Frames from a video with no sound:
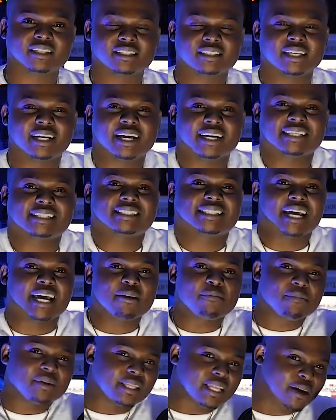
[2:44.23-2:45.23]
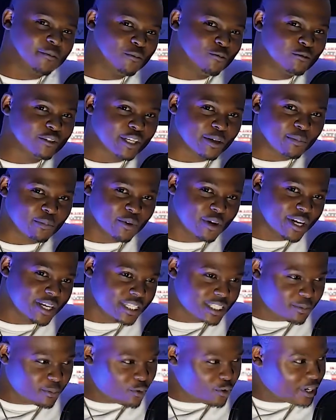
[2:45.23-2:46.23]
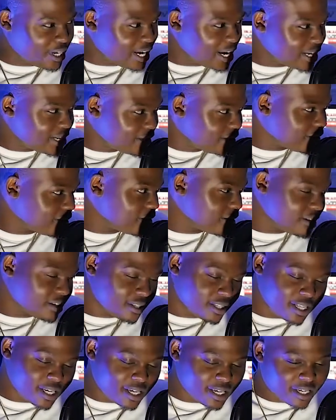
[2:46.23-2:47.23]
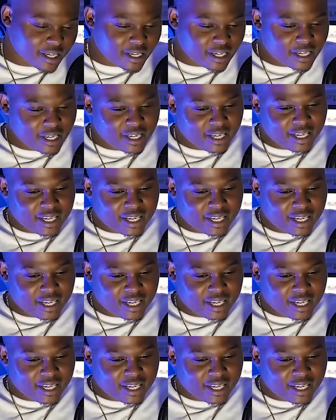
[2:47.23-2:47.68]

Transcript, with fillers: the excitement that music brings more than anything. Like,